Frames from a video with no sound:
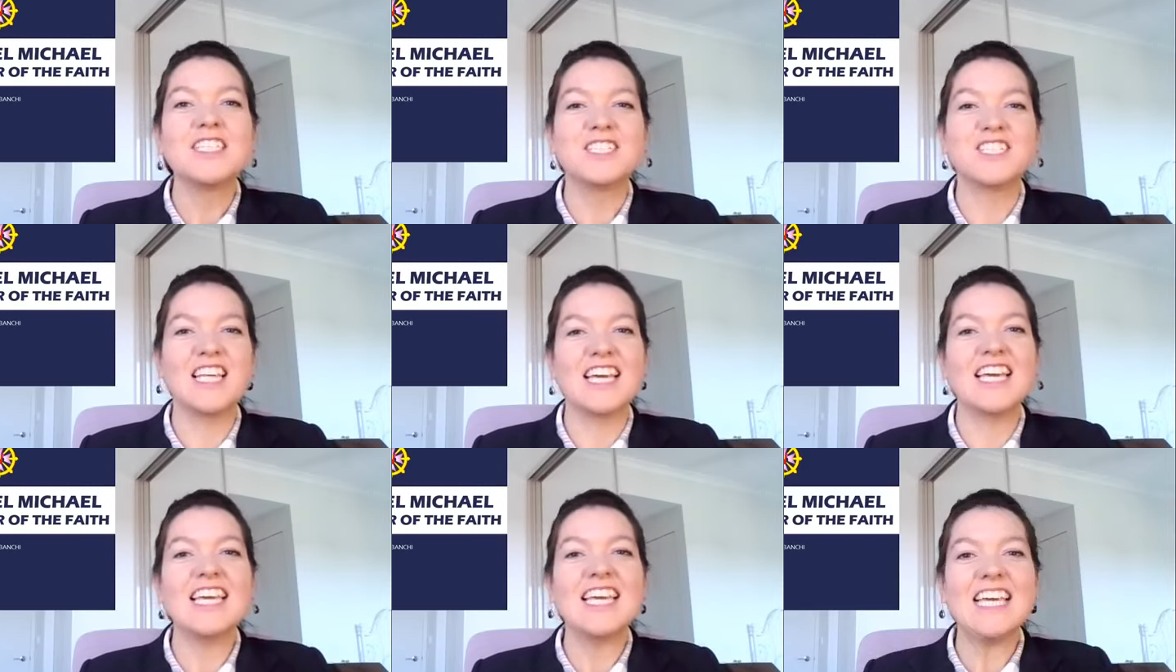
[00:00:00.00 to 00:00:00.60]

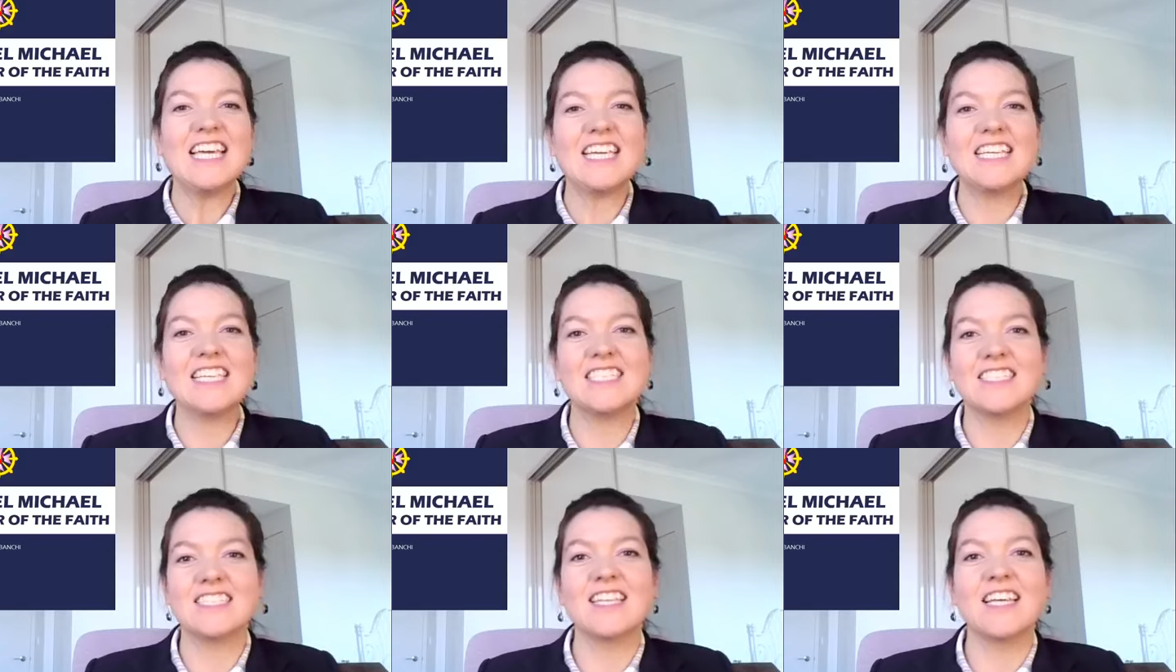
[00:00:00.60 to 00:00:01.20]
Today
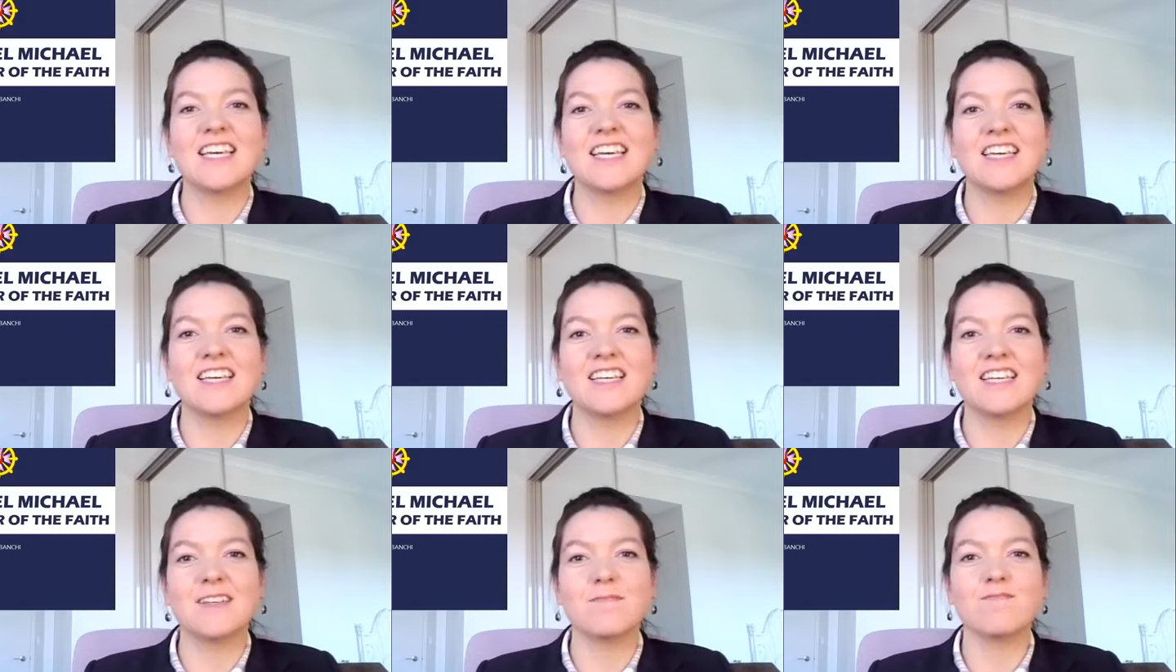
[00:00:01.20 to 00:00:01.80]
is
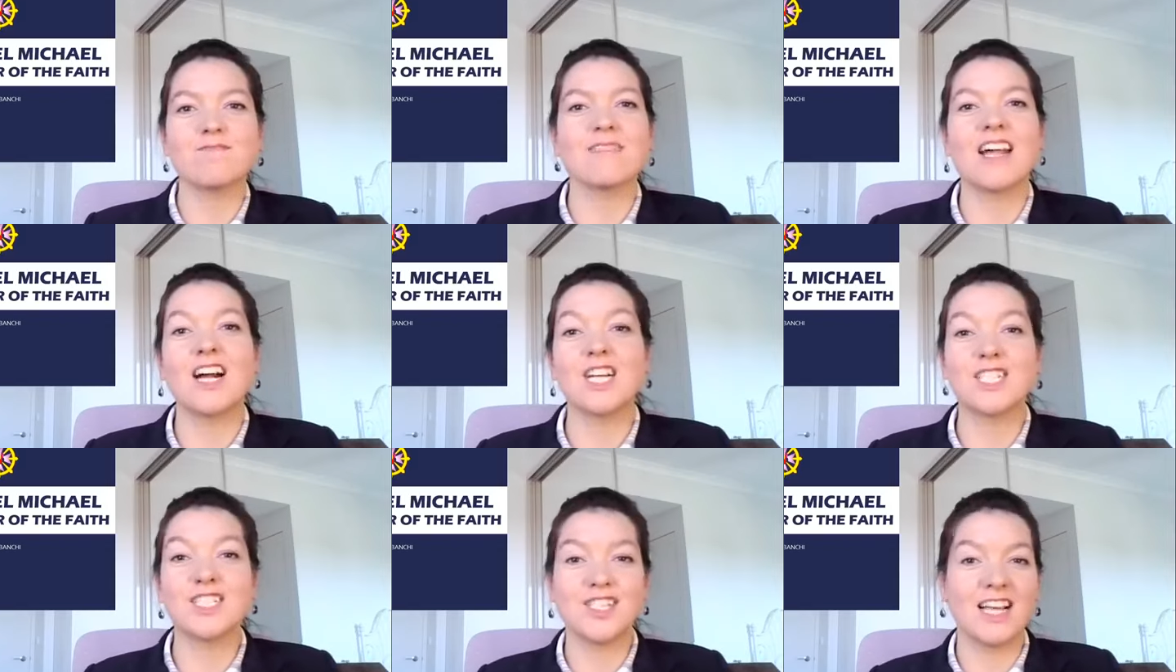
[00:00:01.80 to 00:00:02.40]
um,
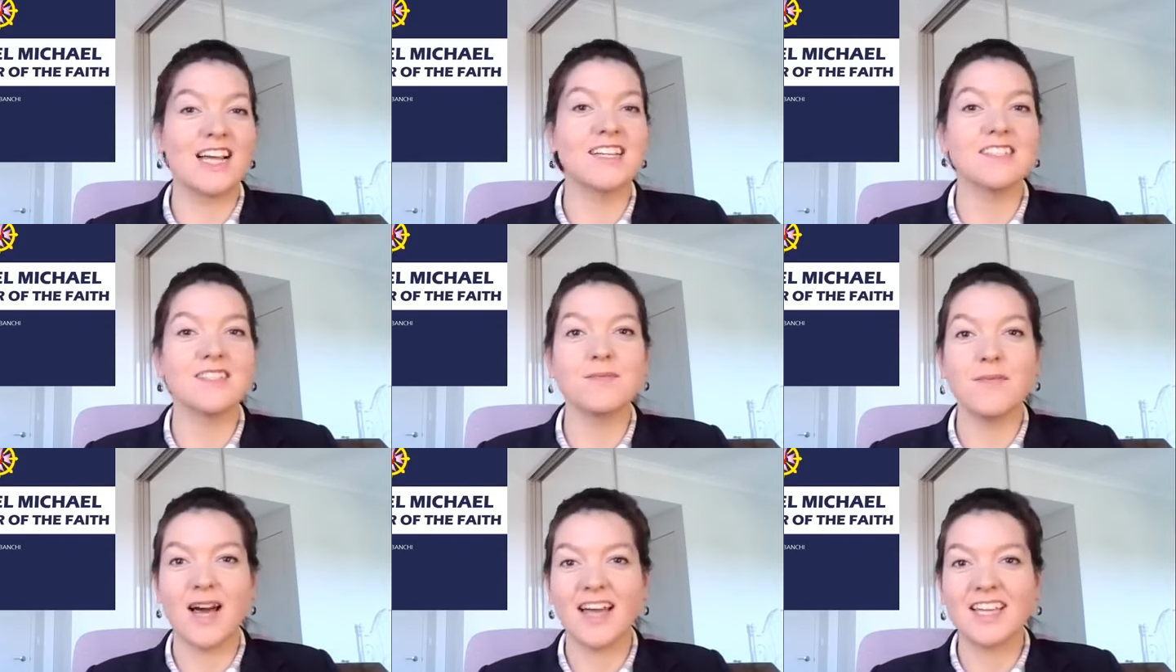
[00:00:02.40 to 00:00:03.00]

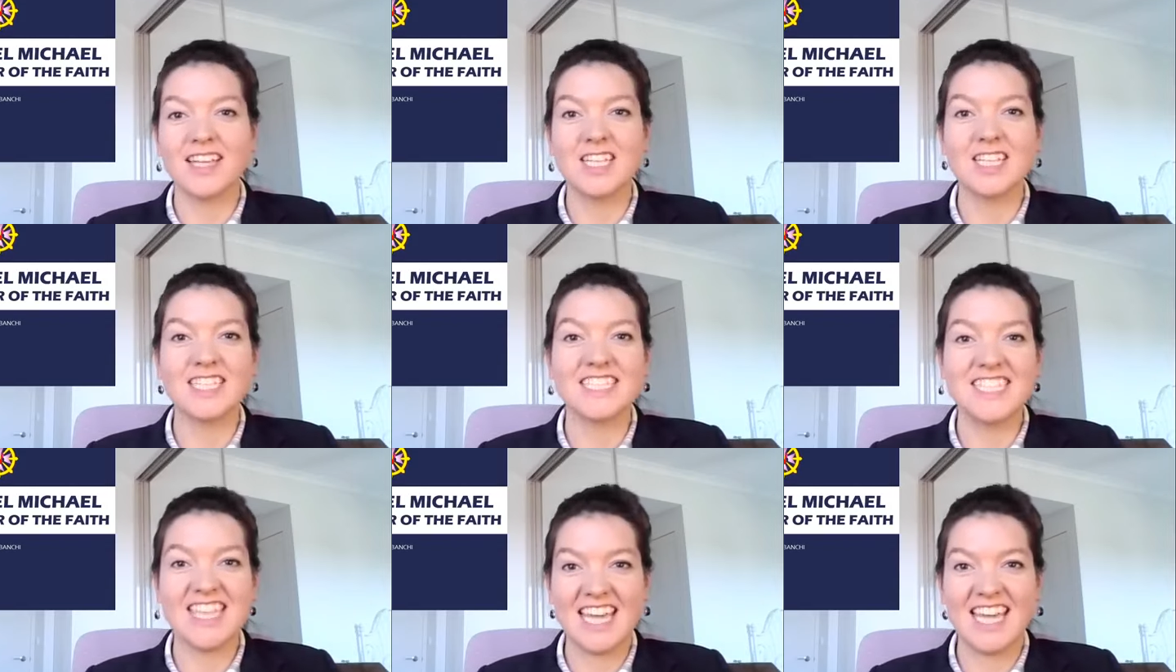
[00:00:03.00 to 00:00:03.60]
Archangel Michael
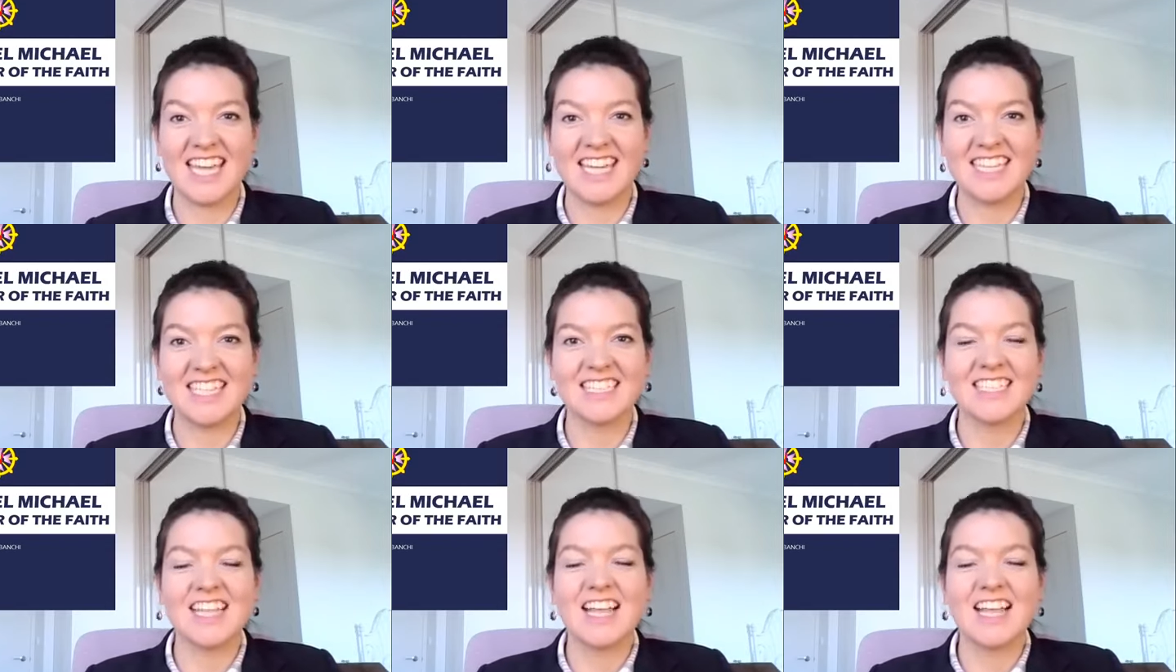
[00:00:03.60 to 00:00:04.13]
Day,